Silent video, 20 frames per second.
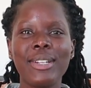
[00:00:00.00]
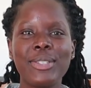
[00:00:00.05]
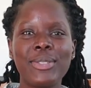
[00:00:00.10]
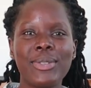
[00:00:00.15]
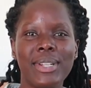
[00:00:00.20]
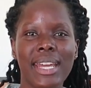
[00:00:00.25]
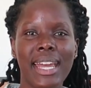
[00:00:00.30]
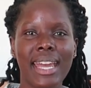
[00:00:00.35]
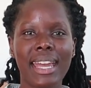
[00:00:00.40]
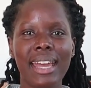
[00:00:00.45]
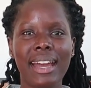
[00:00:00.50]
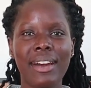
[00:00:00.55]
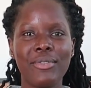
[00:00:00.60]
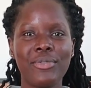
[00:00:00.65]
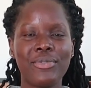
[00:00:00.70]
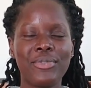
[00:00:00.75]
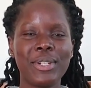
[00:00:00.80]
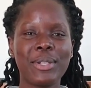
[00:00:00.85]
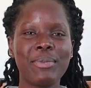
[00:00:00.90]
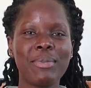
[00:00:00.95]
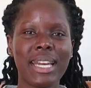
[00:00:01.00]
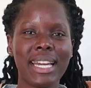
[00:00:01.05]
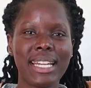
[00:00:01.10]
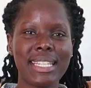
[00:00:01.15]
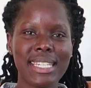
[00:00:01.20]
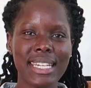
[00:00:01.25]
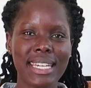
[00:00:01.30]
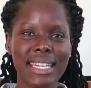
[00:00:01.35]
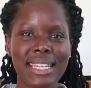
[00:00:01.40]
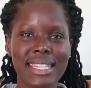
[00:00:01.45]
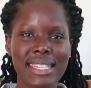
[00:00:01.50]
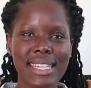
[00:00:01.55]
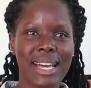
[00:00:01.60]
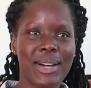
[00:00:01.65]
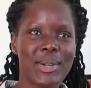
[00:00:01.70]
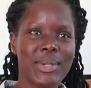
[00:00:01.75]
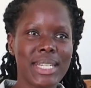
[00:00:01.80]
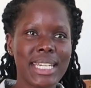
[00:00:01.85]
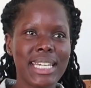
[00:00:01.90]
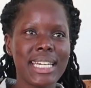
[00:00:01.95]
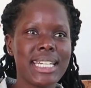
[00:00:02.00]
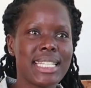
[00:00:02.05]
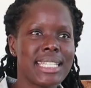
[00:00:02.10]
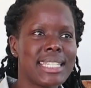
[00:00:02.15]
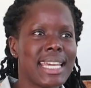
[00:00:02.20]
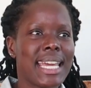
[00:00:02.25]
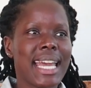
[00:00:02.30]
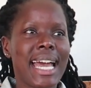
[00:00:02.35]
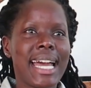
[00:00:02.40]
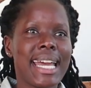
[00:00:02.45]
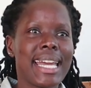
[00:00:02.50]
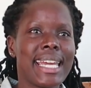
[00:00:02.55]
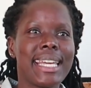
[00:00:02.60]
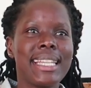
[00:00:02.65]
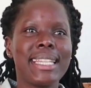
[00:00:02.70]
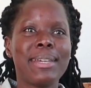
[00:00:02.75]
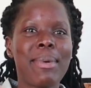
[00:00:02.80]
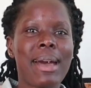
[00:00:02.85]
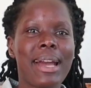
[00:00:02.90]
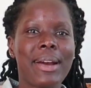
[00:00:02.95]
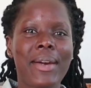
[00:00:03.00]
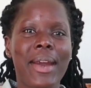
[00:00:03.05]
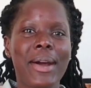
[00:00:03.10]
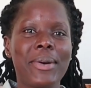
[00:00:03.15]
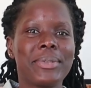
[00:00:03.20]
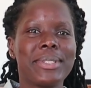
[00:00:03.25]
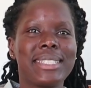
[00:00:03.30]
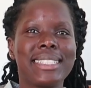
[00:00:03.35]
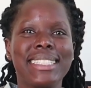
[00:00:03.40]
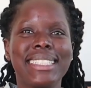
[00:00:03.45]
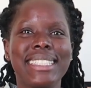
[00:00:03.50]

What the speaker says: Today I'm filming at Ian's house. Ian, say hi in the background.